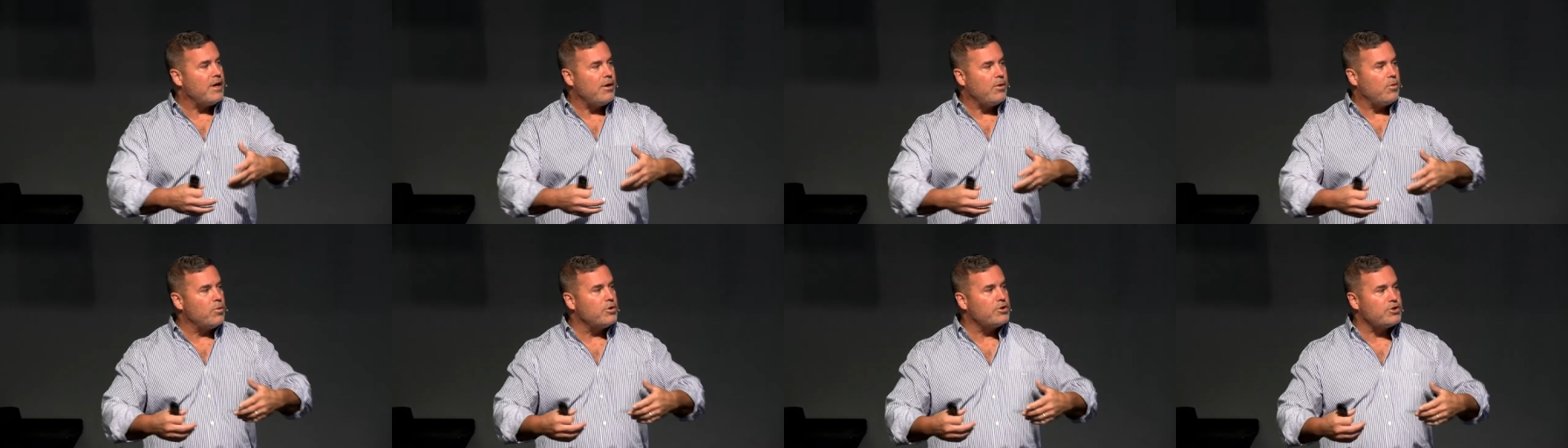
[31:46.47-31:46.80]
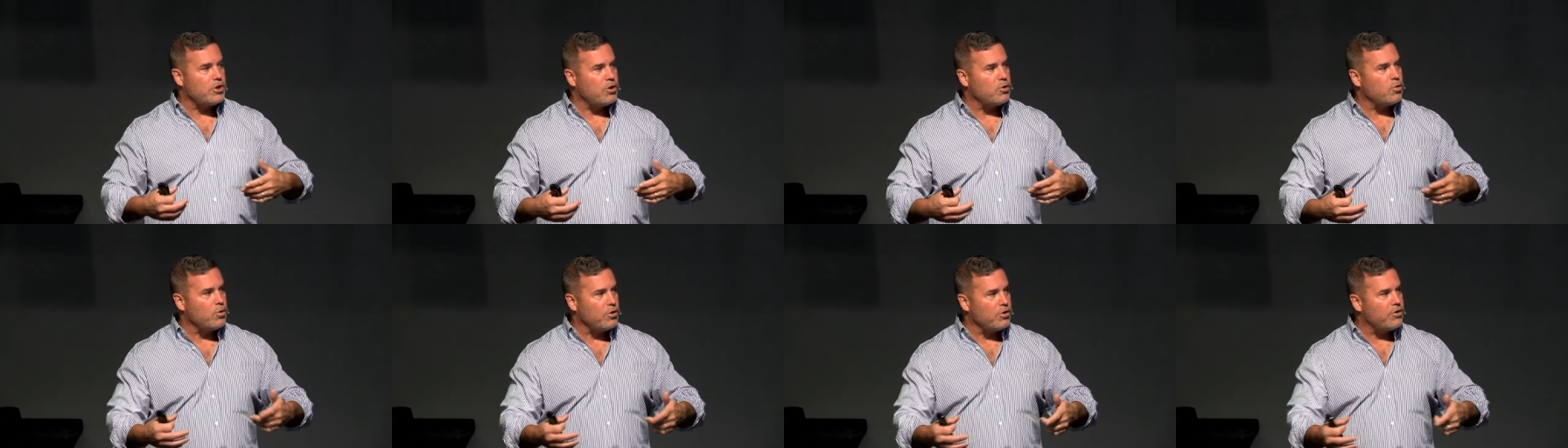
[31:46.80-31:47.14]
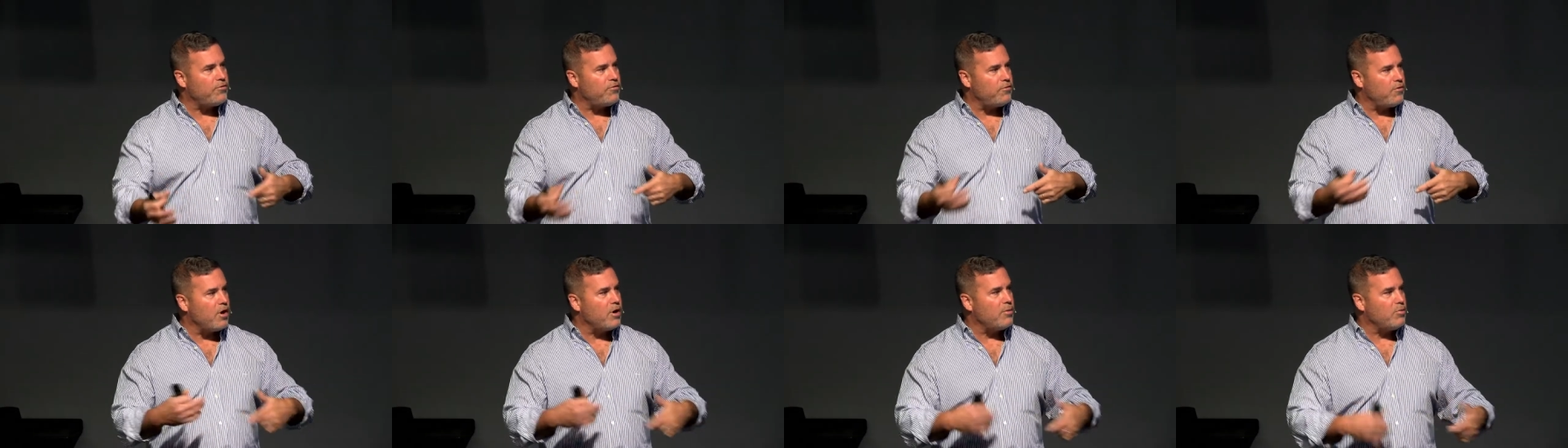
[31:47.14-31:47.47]
which are worth
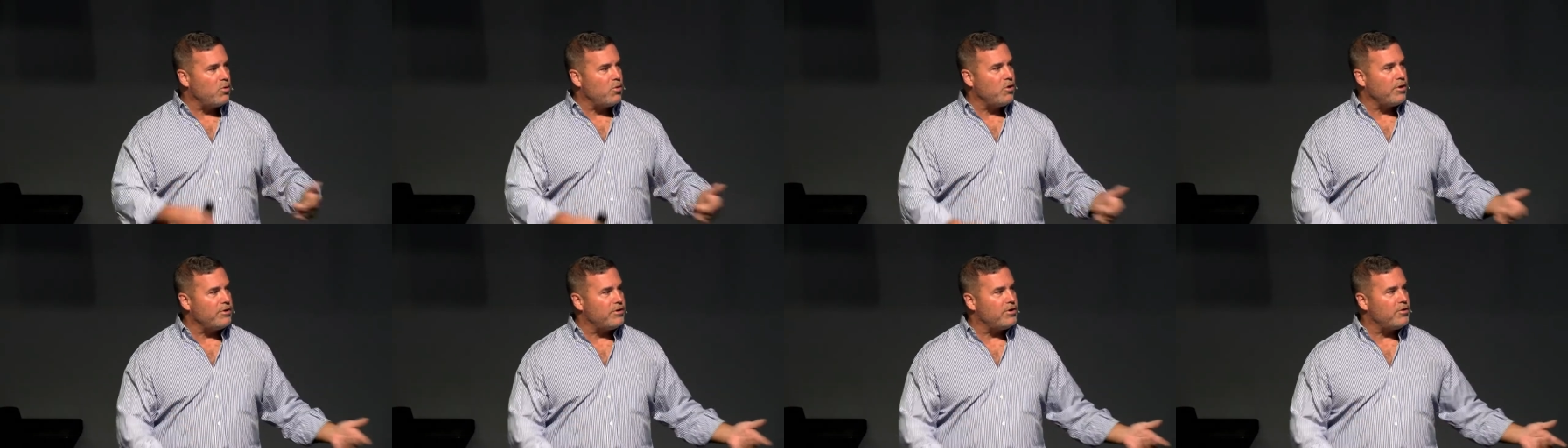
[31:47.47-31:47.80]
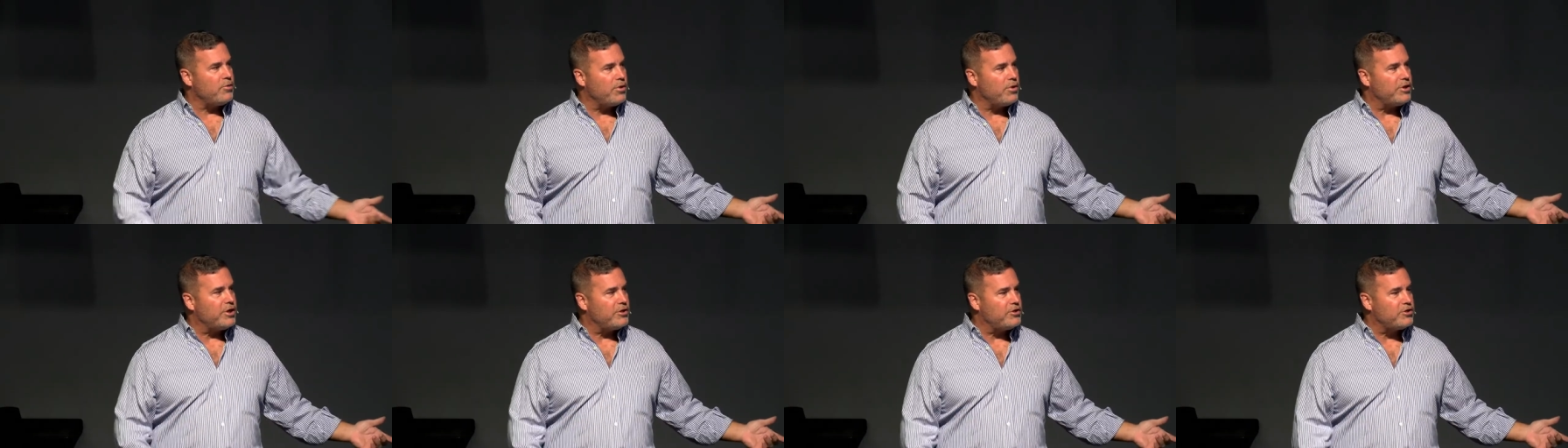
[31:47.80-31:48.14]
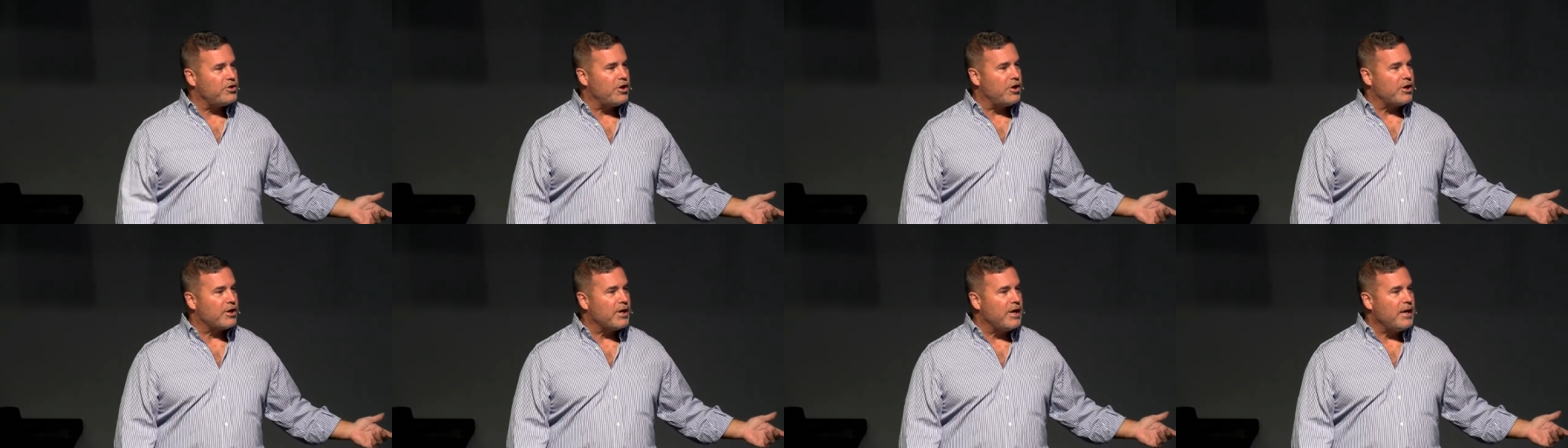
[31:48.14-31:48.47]
far more than what he
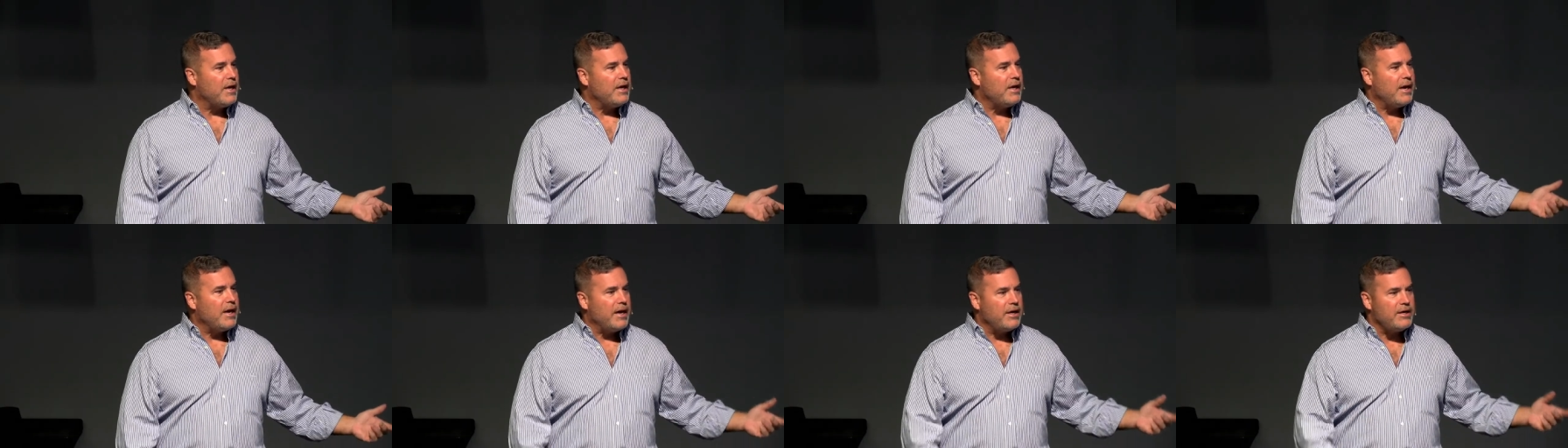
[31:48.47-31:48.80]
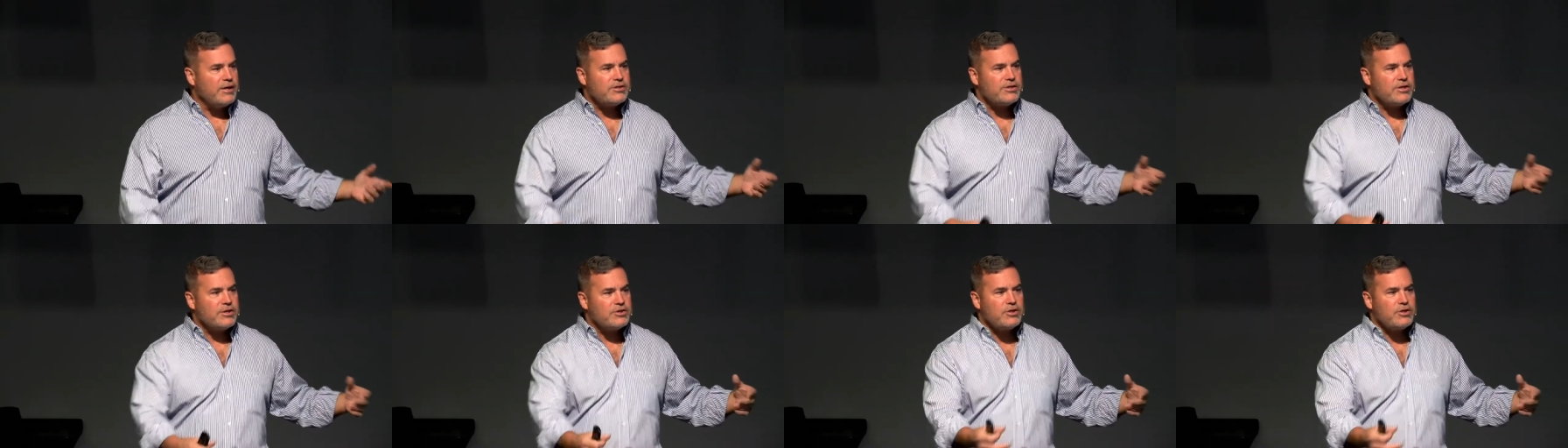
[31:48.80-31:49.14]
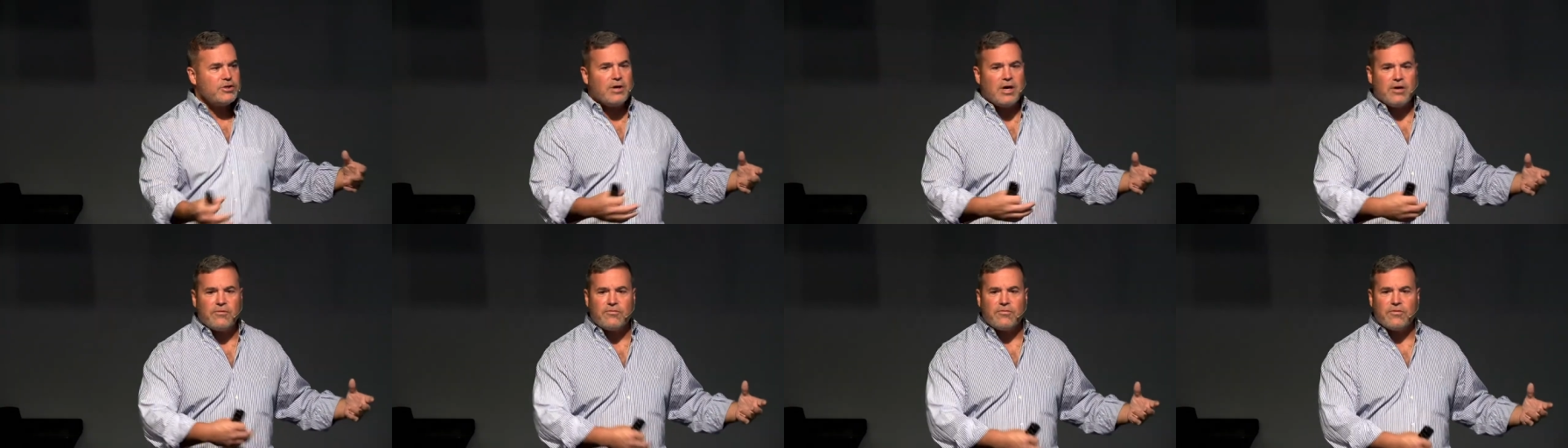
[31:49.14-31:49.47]
took. And he says, You
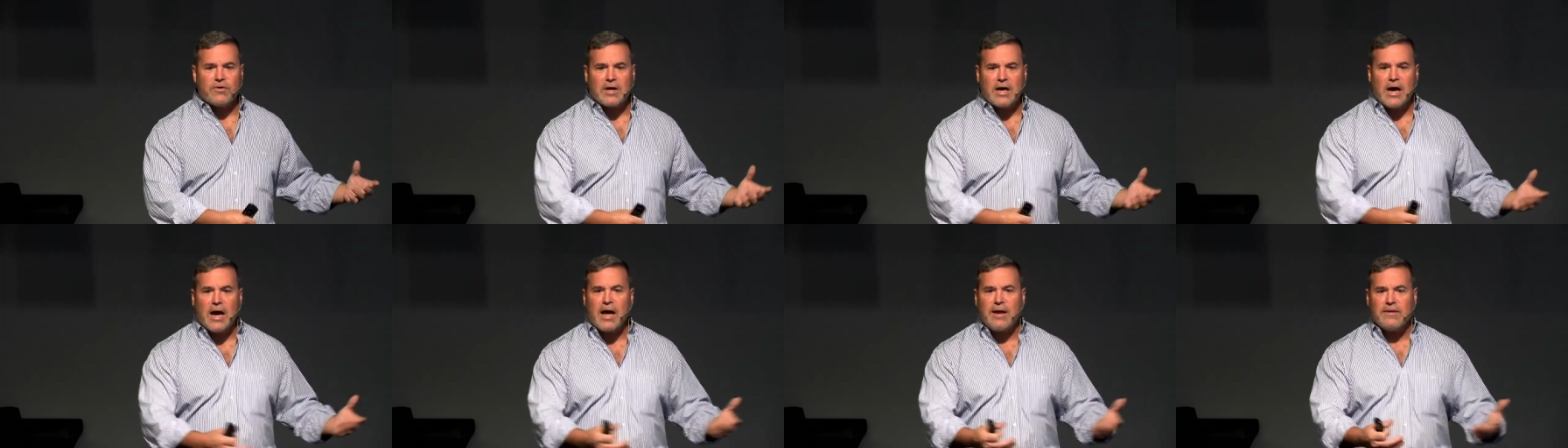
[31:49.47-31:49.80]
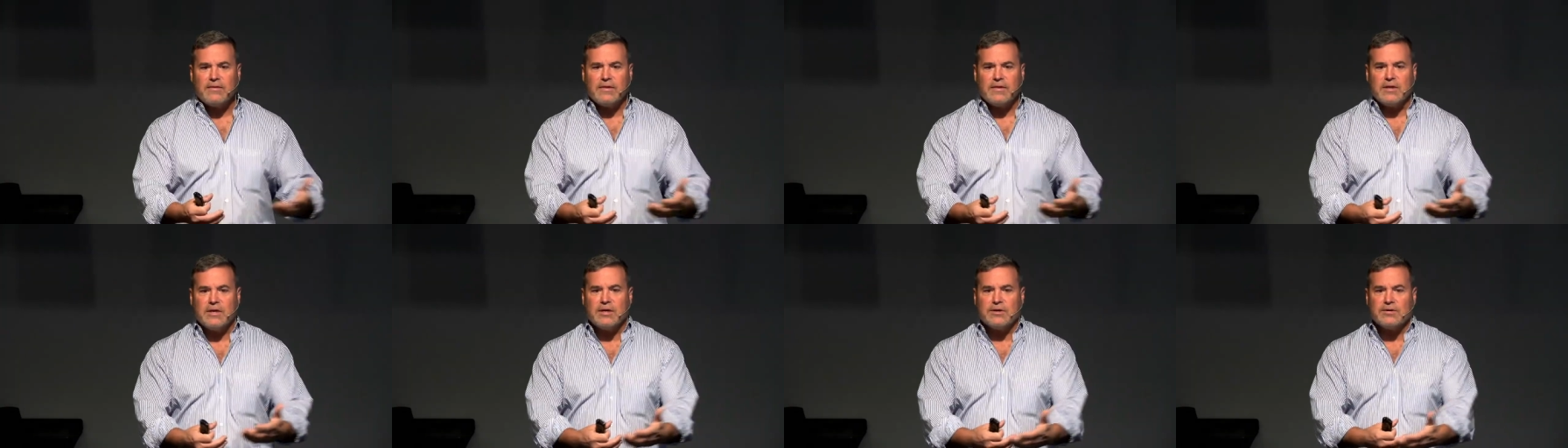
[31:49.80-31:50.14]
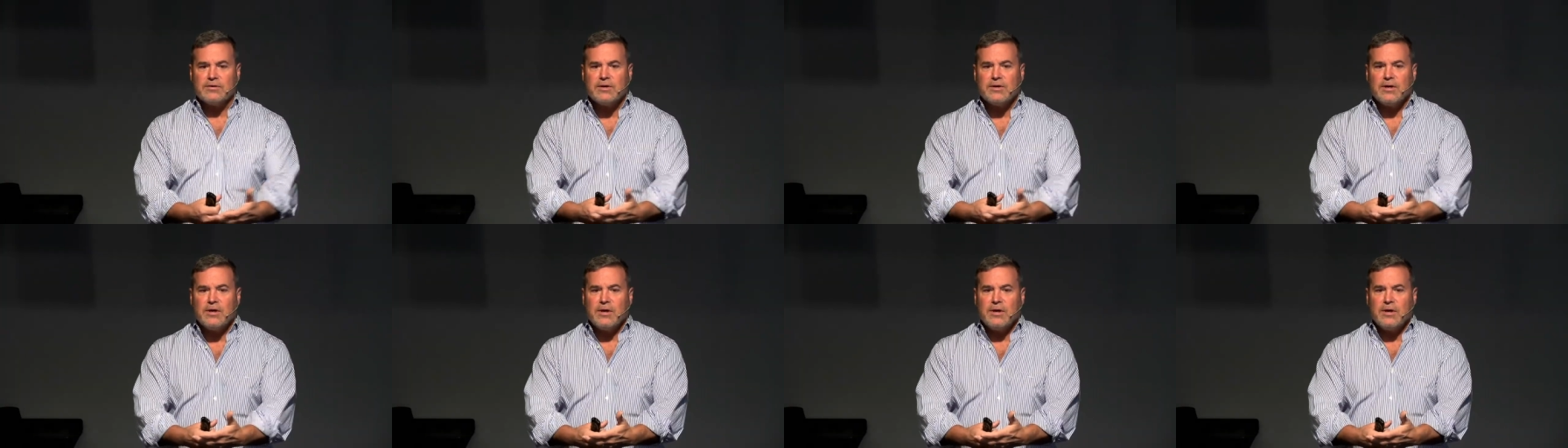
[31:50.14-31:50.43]
had forgotten these.